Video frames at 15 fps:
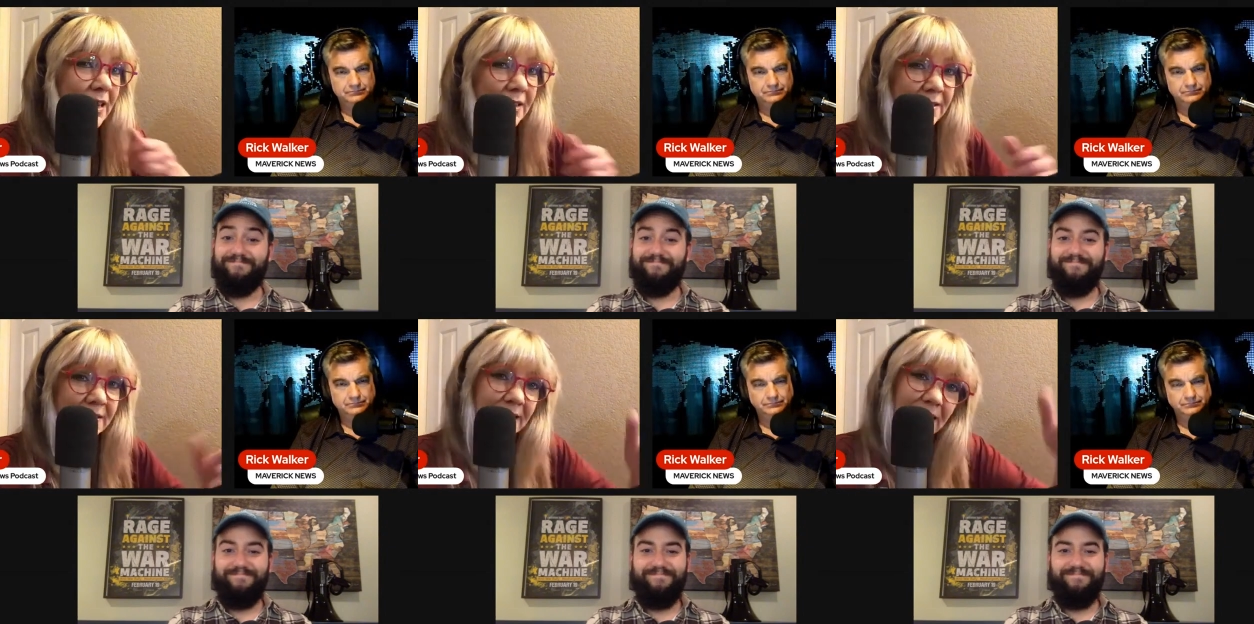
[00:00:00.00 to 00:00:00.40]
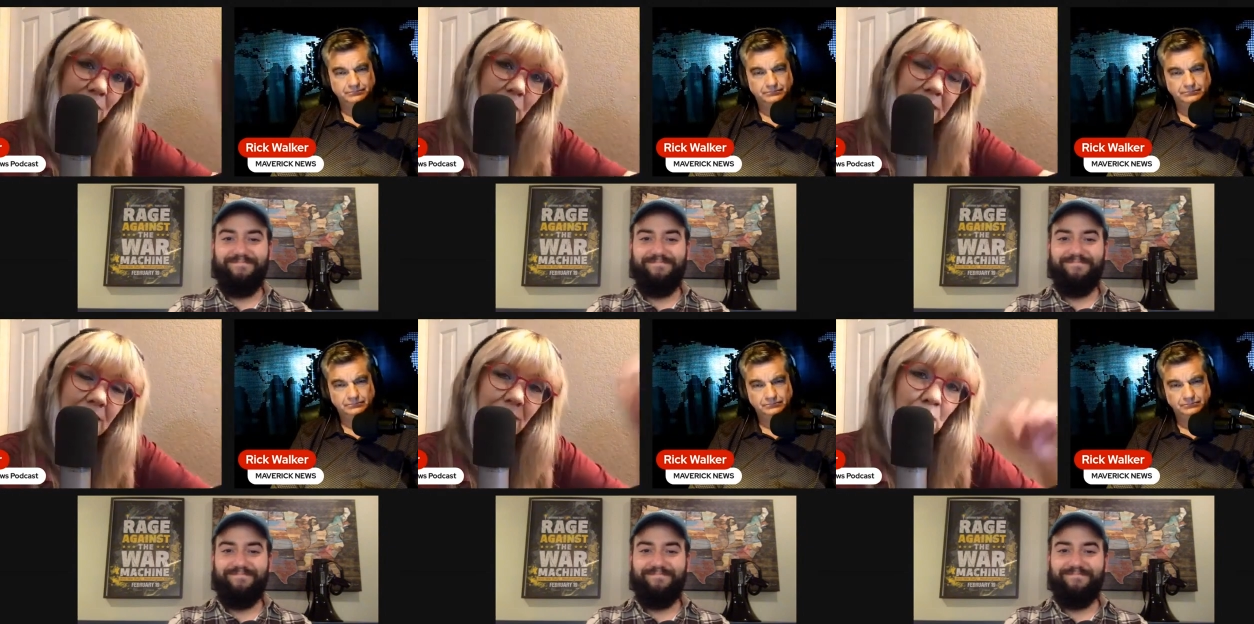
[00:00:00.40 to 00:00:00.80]
Speaker 1: Does
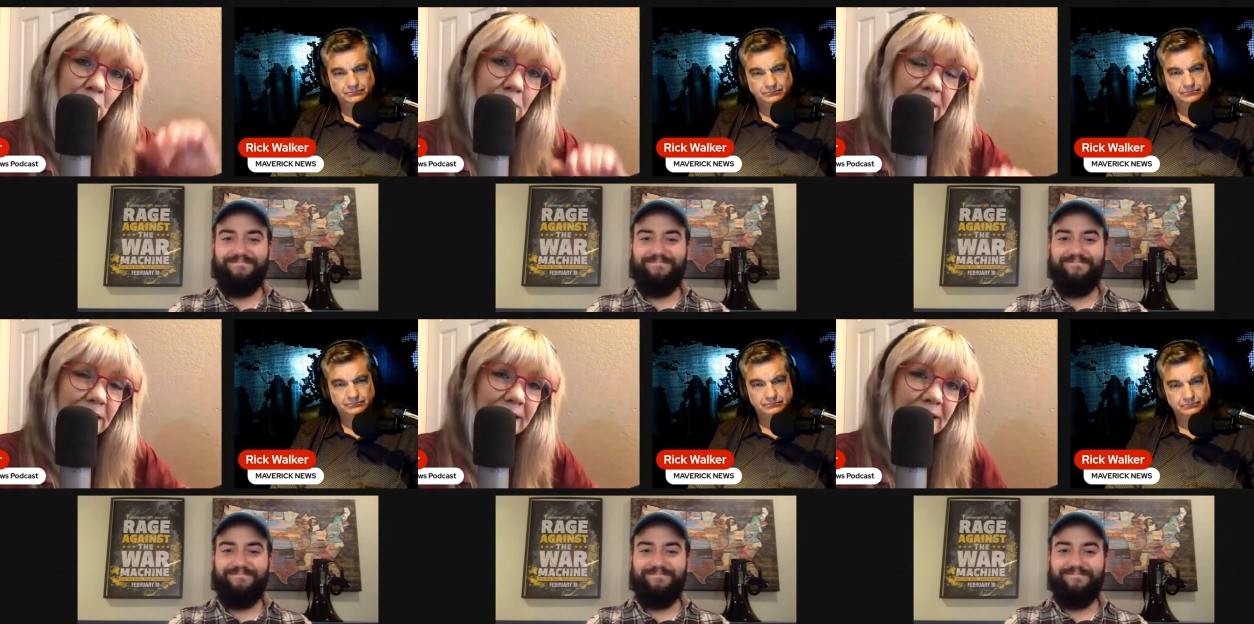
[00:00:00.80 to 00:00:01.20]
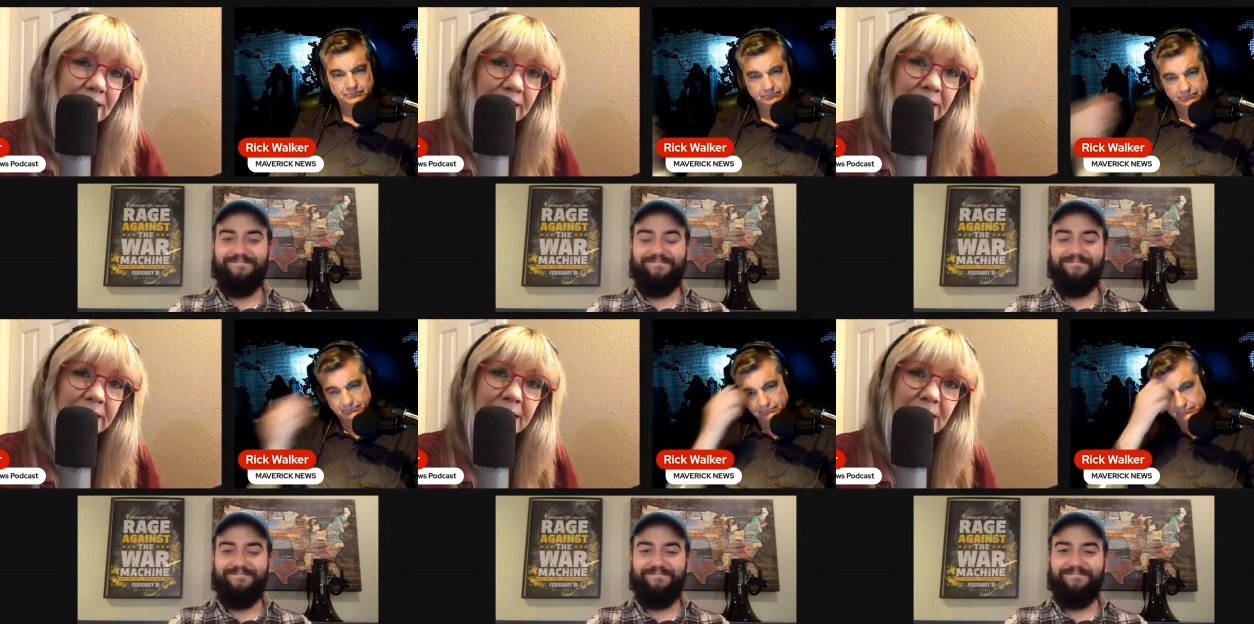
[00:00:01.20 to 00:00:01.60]
anyone ever really
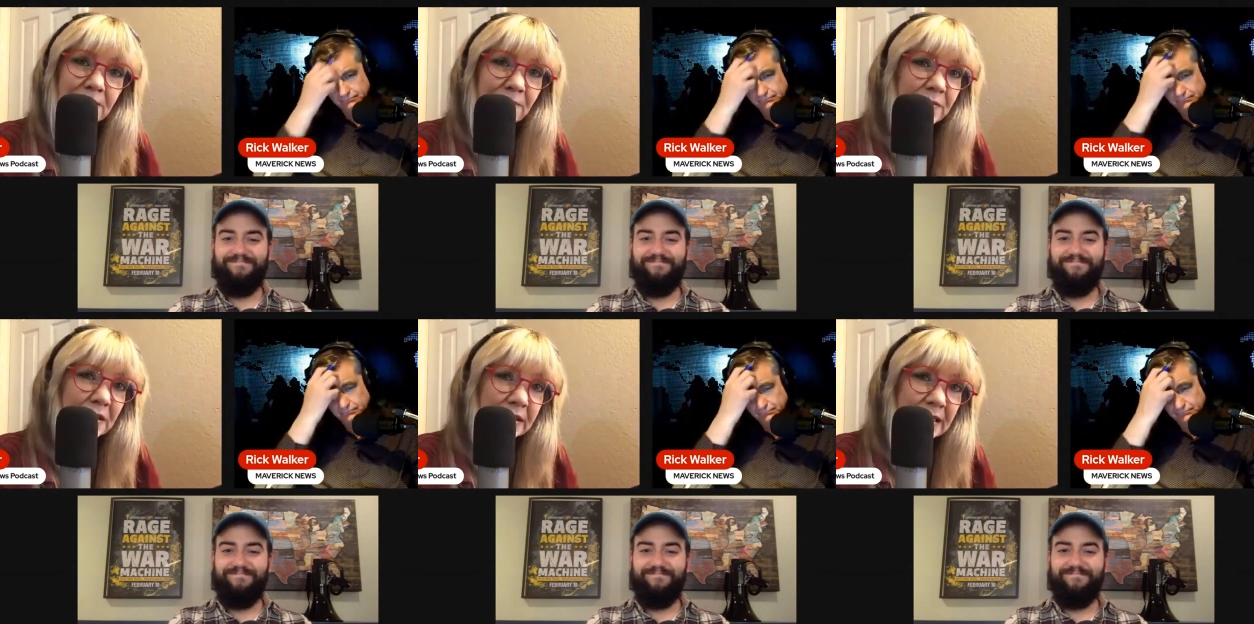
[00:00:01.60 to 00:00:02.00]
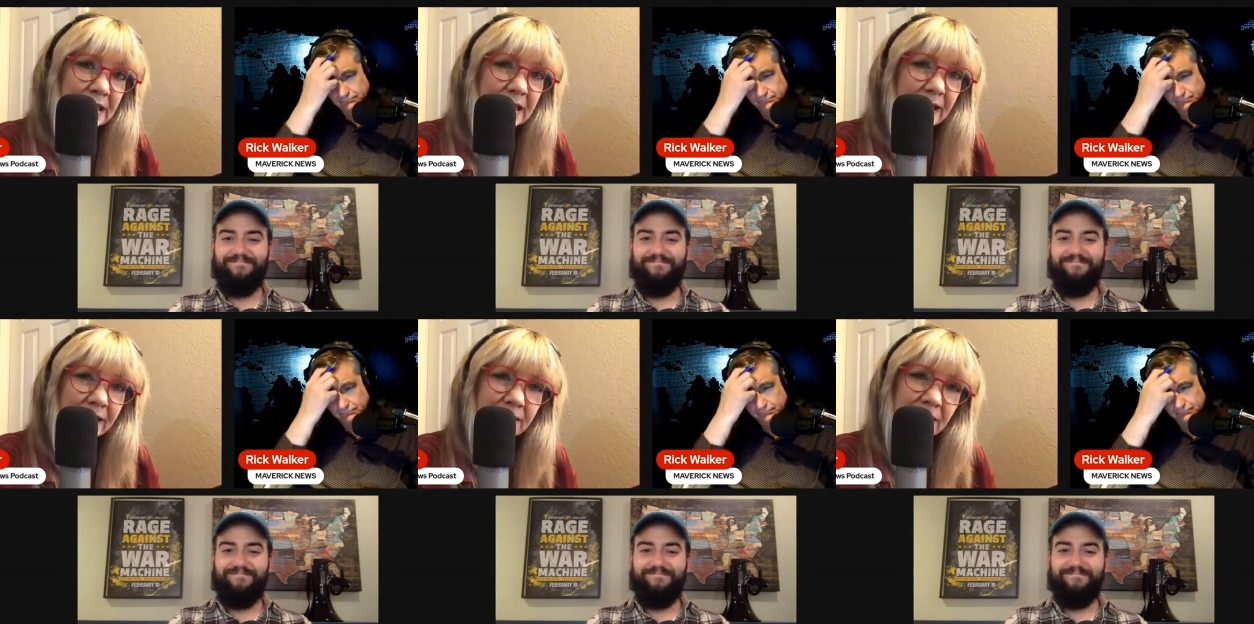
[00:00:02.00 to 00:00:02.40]
leave the
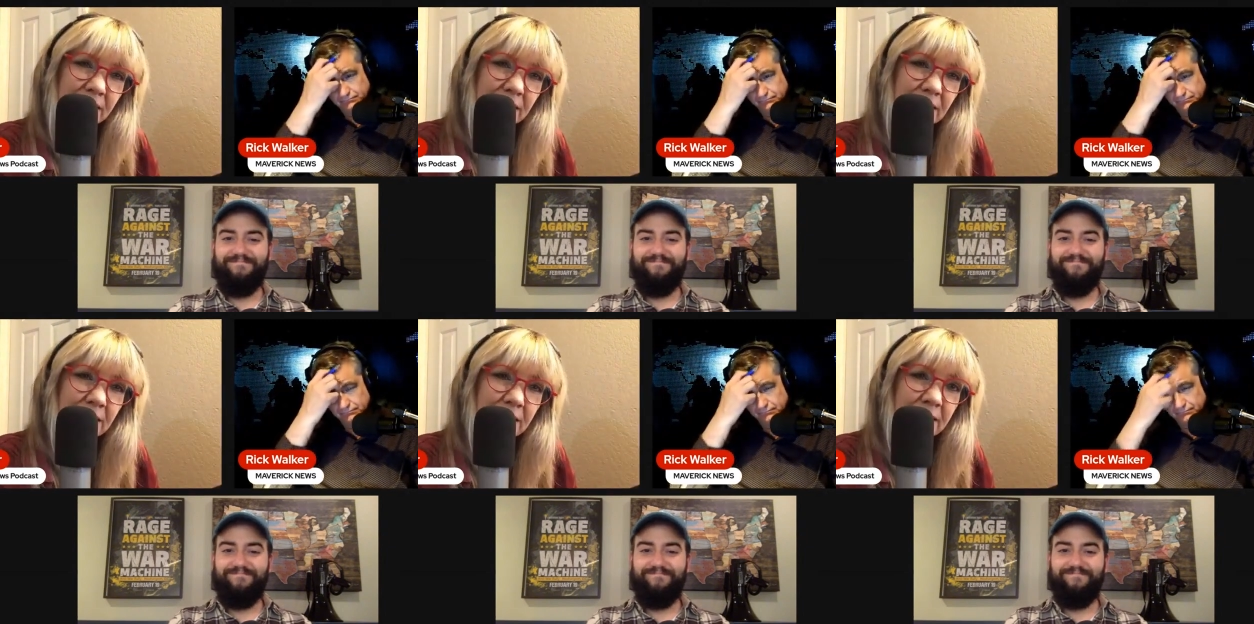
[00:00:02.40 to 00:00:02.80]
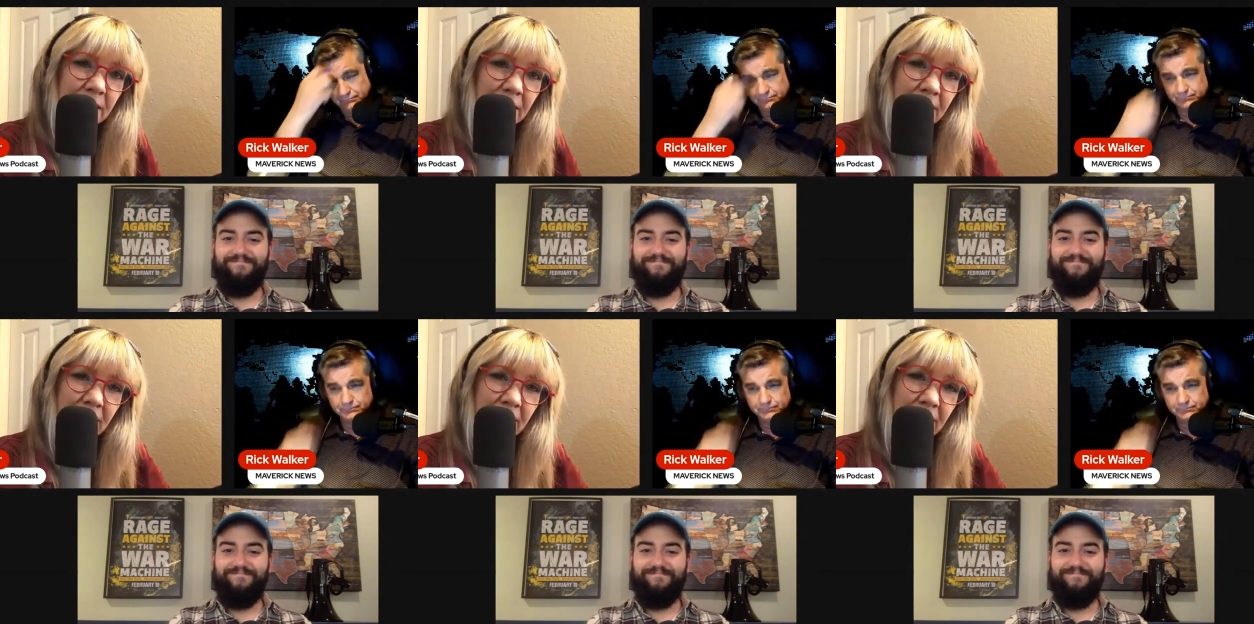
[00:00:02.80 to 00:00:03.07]
DNC?